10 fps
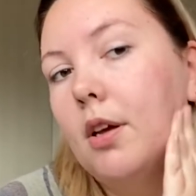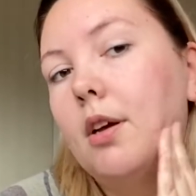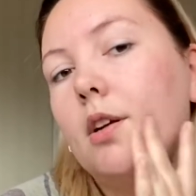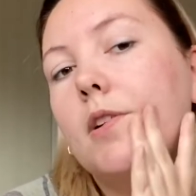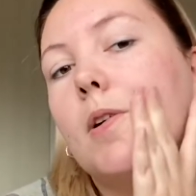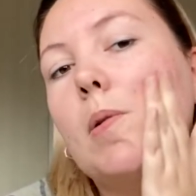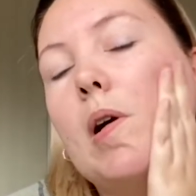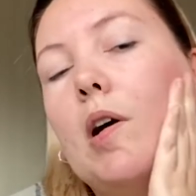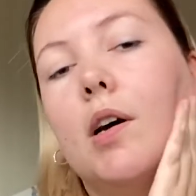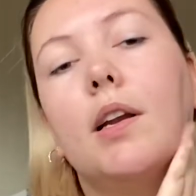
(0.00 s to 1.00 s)
go
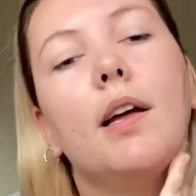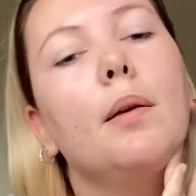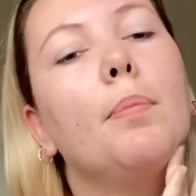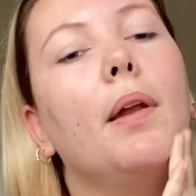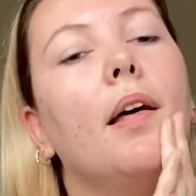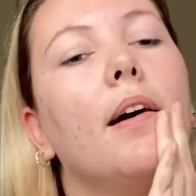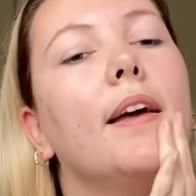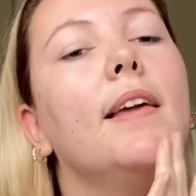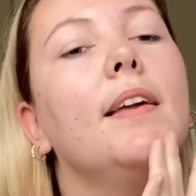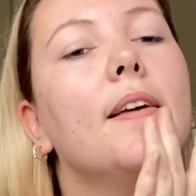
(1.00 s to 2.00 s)
on and
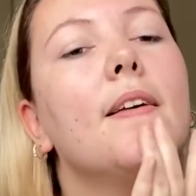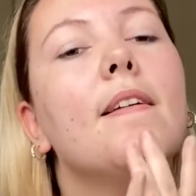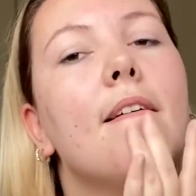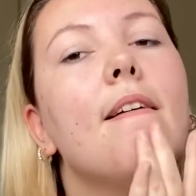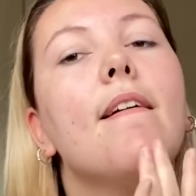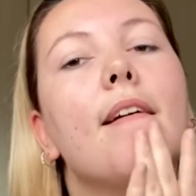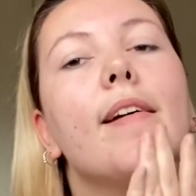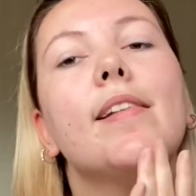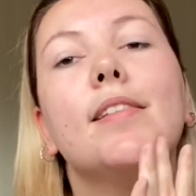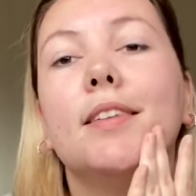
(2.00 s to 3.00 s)
apply
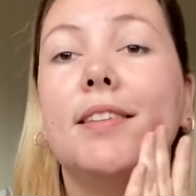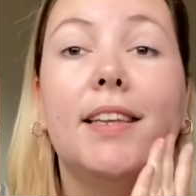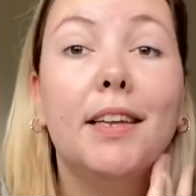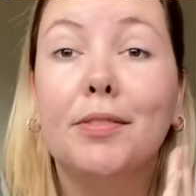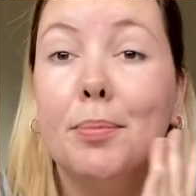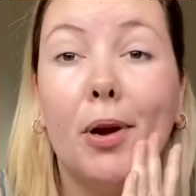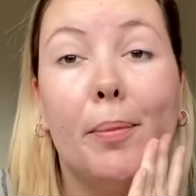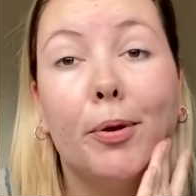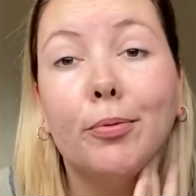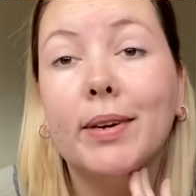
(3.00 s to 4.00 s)
and see if the primer
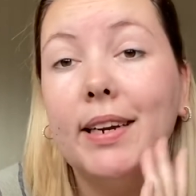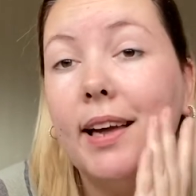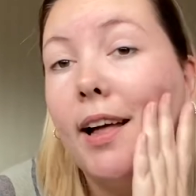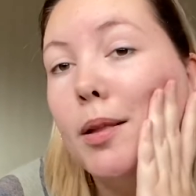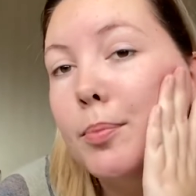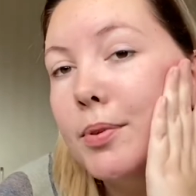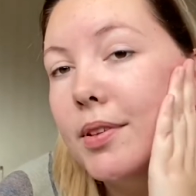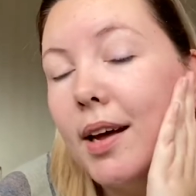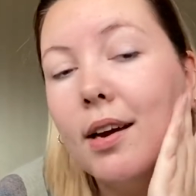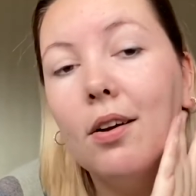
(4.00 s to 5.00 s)
really helps
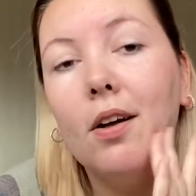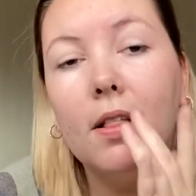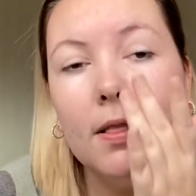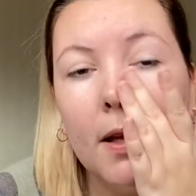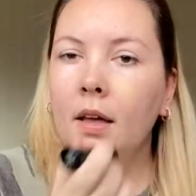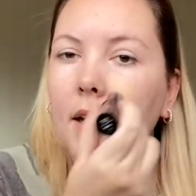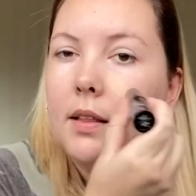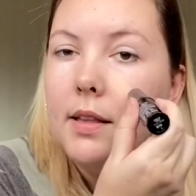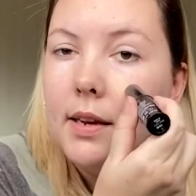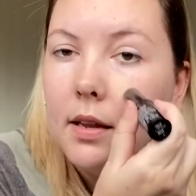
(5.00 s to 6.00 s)
at all. And
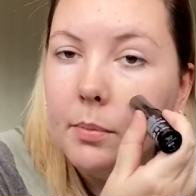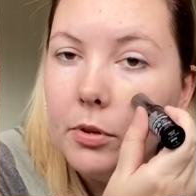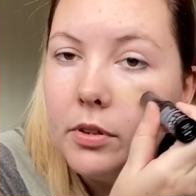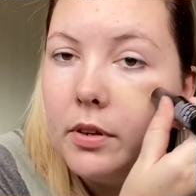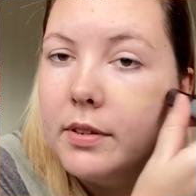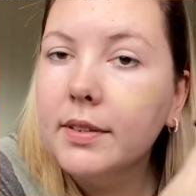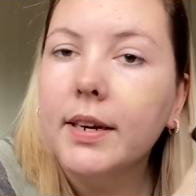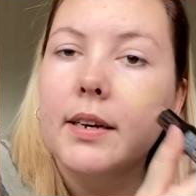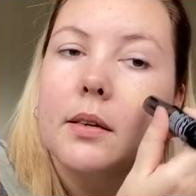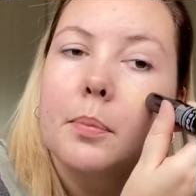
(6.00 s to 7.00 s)
then I'm just going to
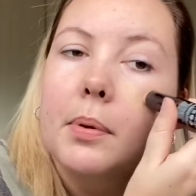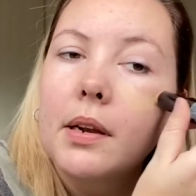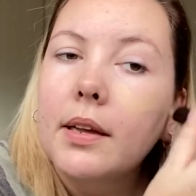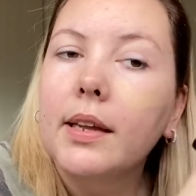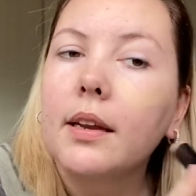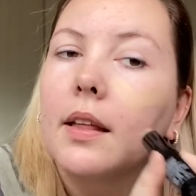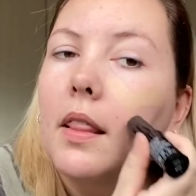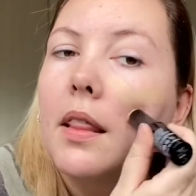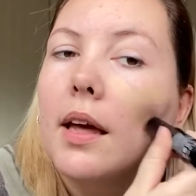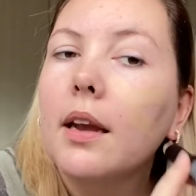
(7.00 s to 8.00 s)
start applying
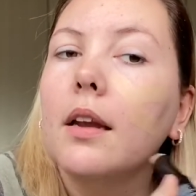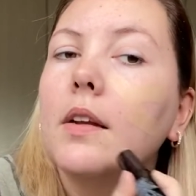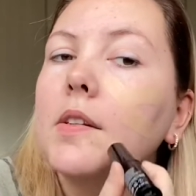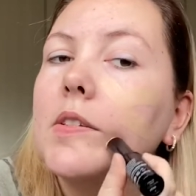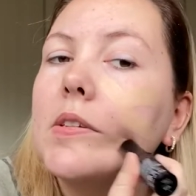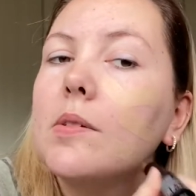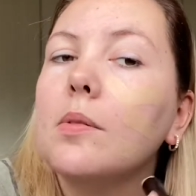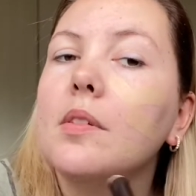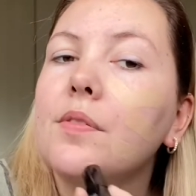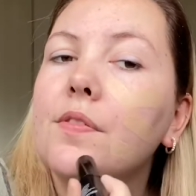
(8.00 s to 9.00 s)
that to
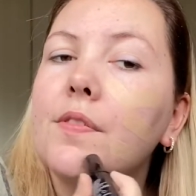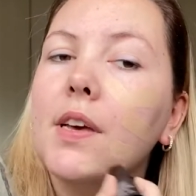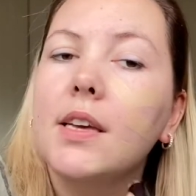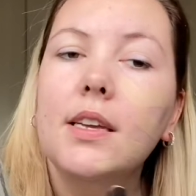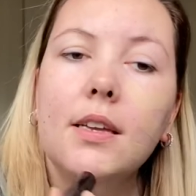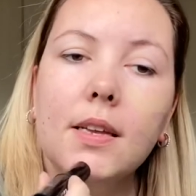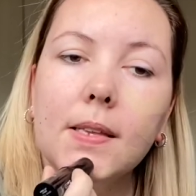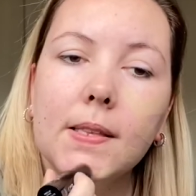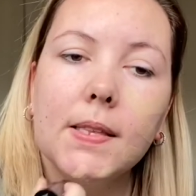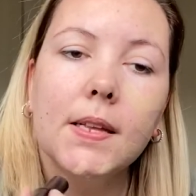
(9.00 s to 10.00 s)
the face.
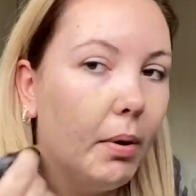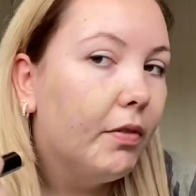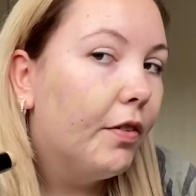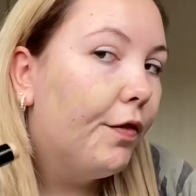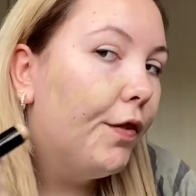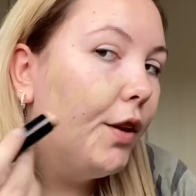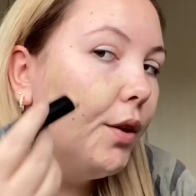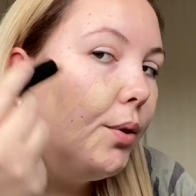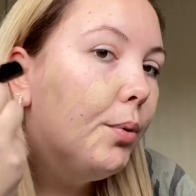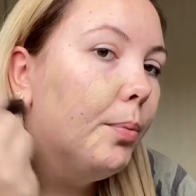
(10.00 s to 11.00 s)
I have a
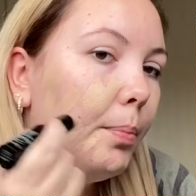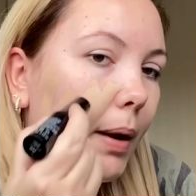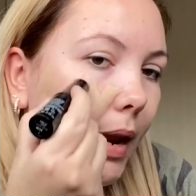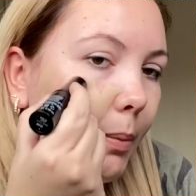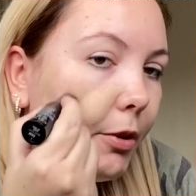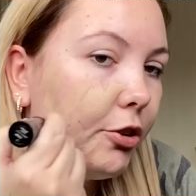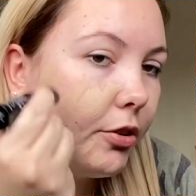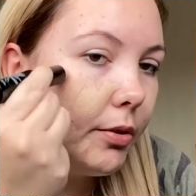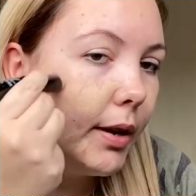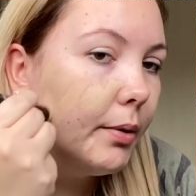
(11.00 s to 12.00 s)
few blemishes
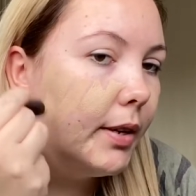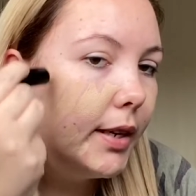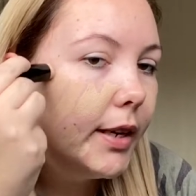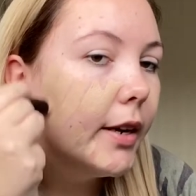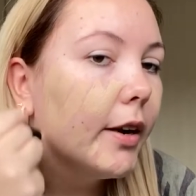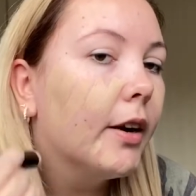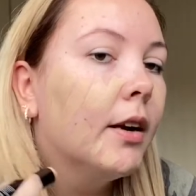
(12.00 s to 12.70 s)
around here